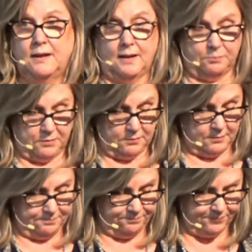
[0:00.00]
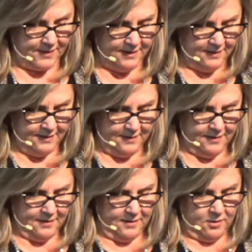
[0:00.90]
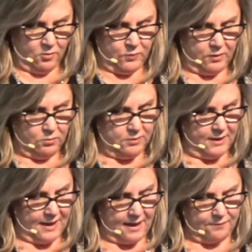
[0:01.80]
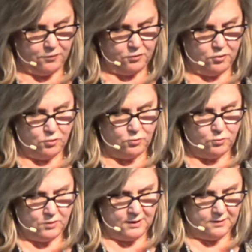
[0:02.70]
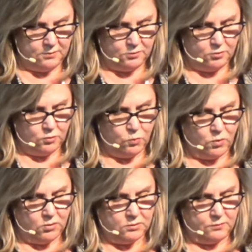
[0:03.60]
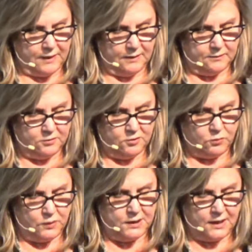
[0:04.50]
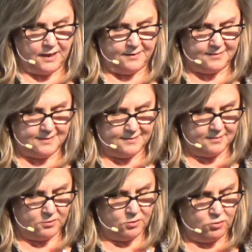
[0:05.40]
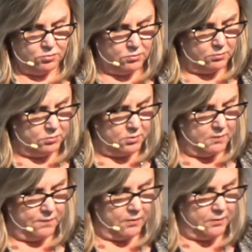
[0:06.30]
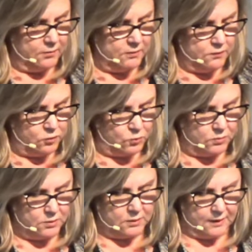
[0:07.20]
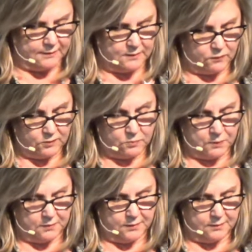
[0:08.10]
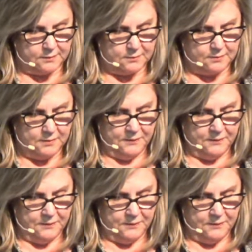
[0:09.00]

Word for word: happened. We only have to tune into the world around us to realize this is the truth of our individual and collective experience.